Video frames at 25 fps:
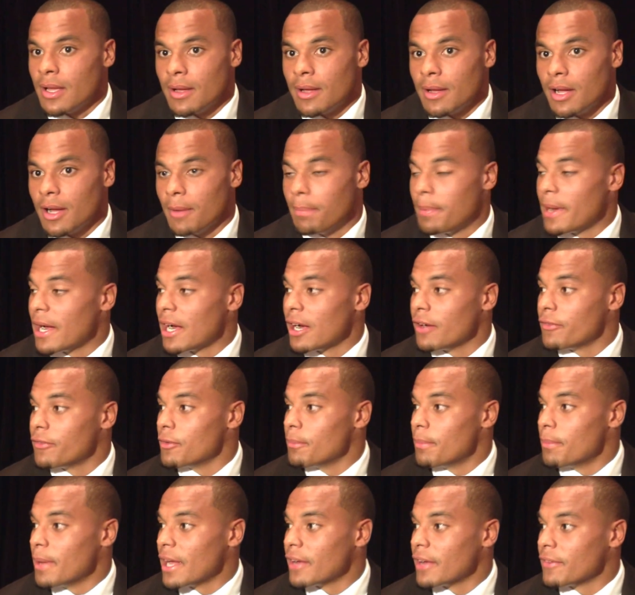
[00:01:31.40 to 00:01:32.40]
a powerful
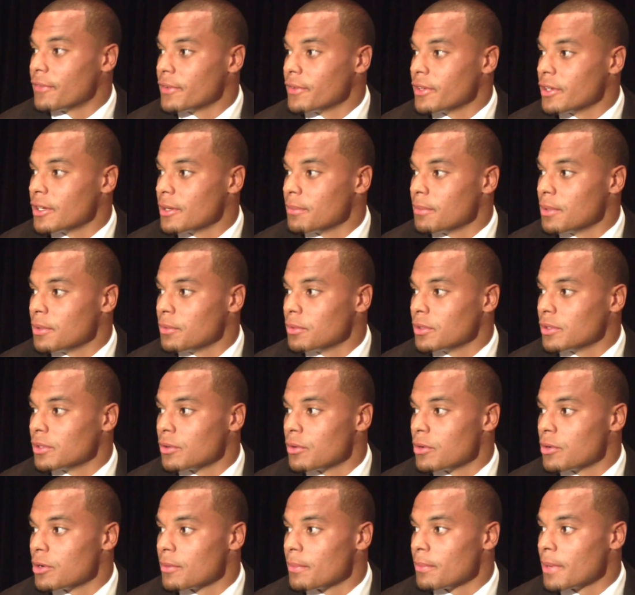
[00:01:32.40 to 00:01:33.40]
backfield. I mean, with the
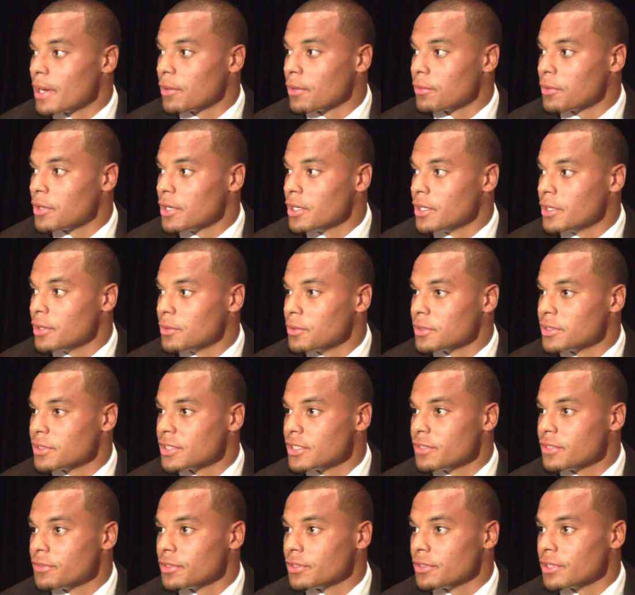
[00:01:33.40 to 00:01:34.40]
quarterback run and the
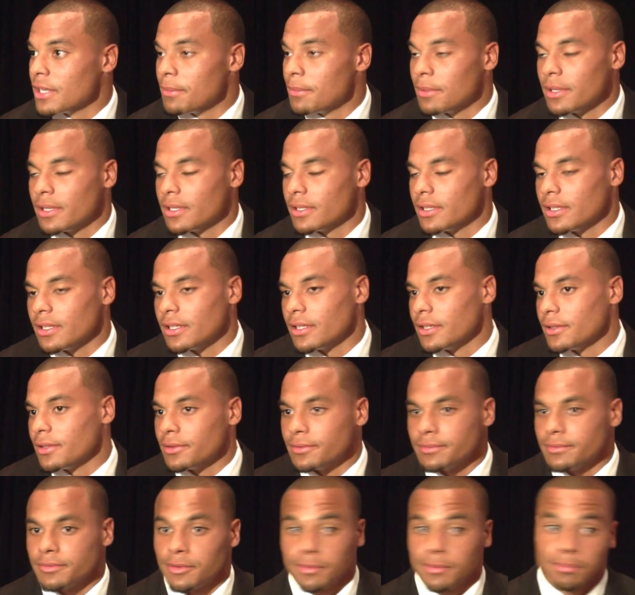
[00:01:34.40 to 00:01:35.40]
receiver, I mean, uh,
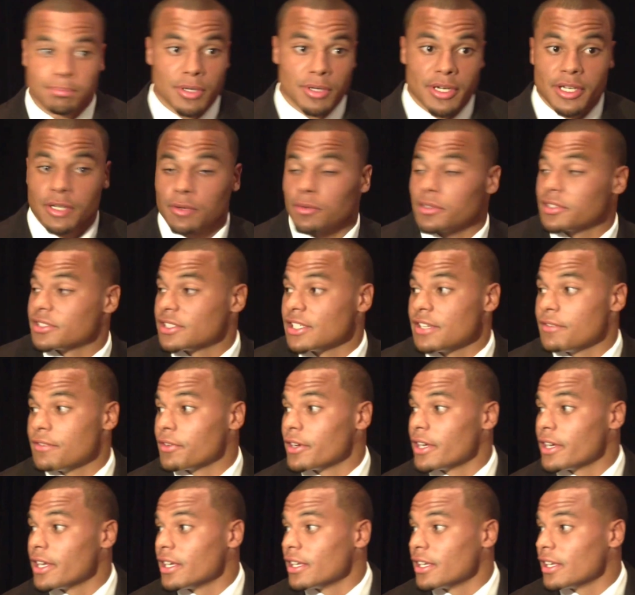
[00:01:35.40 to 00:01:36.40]
bringing the receiver
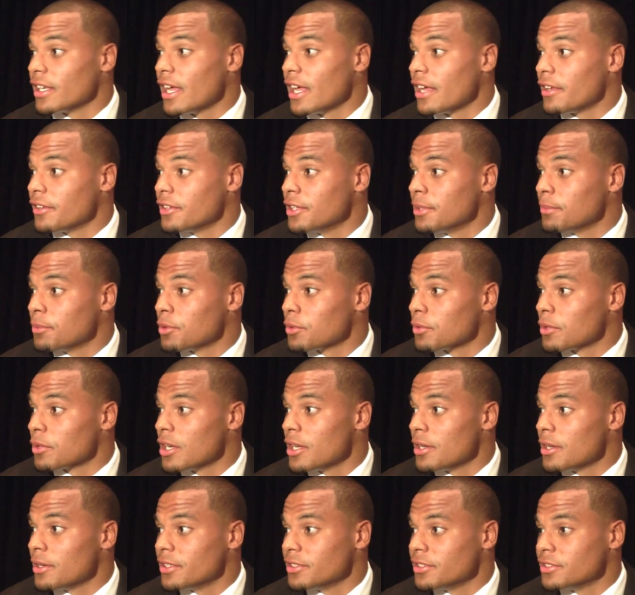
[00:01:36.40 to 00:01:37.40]
in and allowing them to
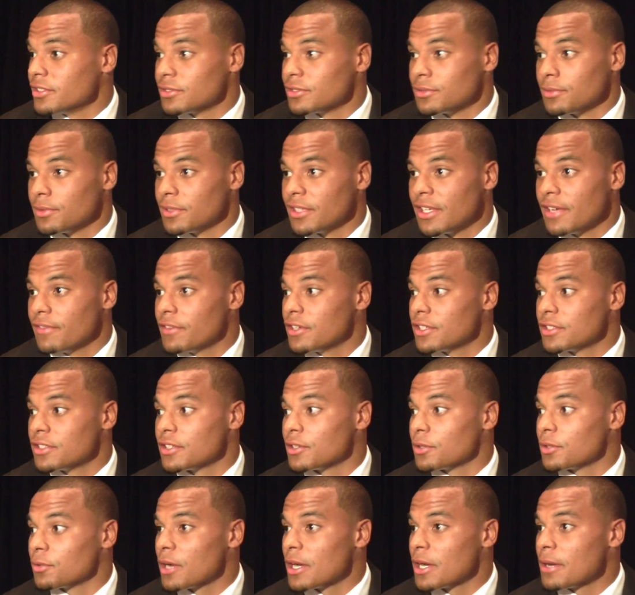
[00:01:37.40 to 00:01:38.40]
run and just giving it to
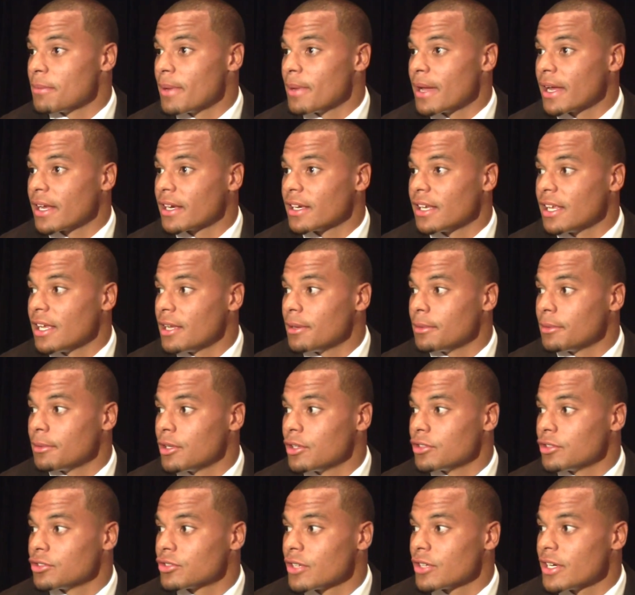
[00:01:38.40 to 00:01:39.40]
the running back and allowing them to
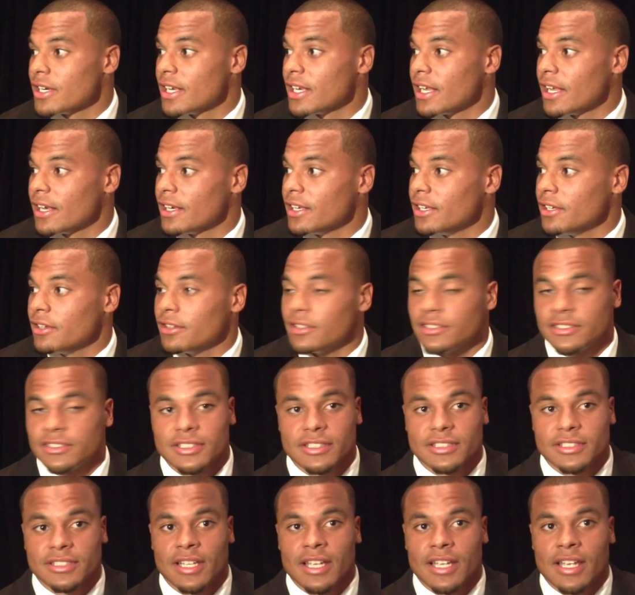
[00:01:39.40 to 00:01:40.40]
go straight downhill. It's
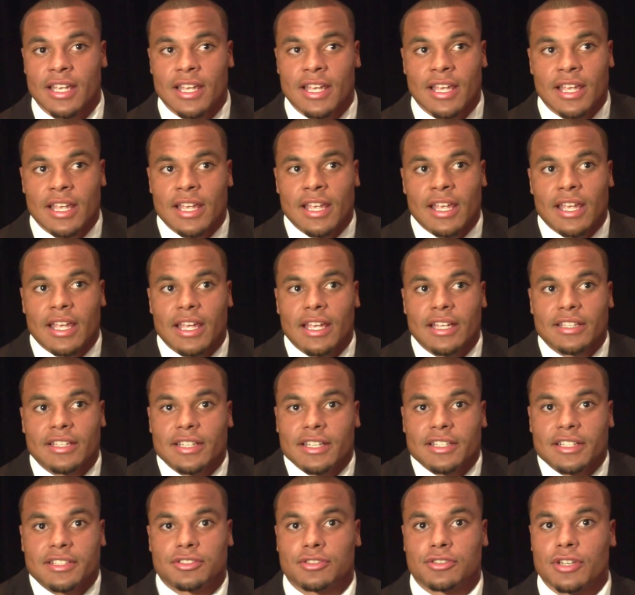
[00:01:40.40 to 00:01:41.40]
just it,
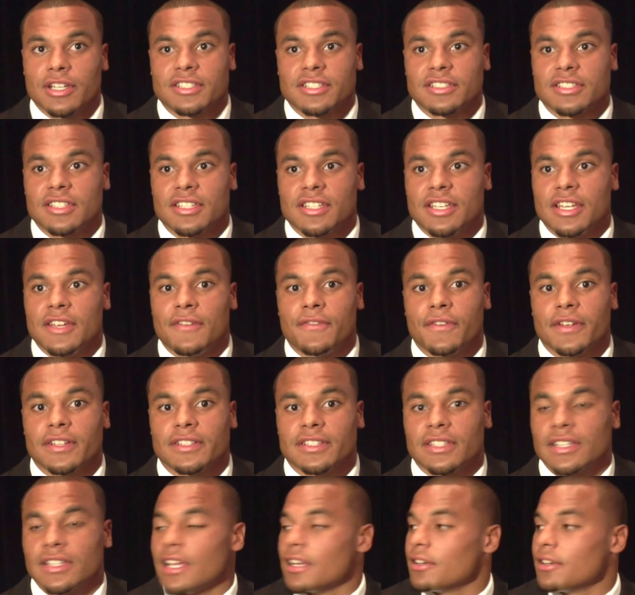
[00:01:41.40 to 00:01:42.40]
it stretches the defense
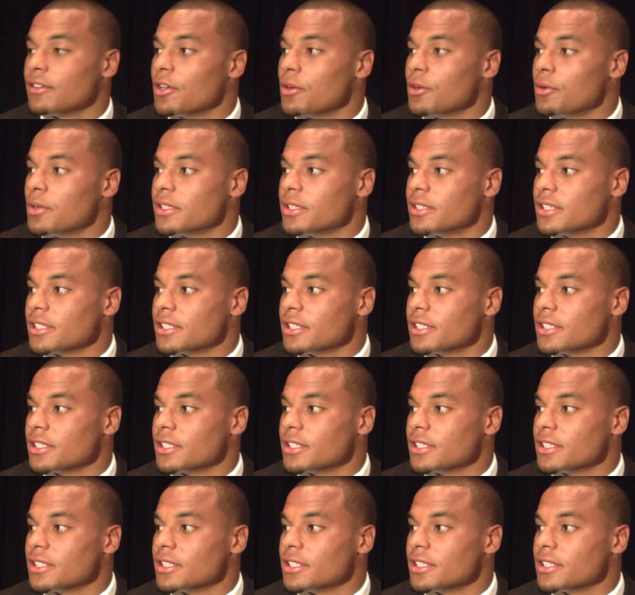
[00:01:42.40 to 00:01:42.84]
and they don't know what to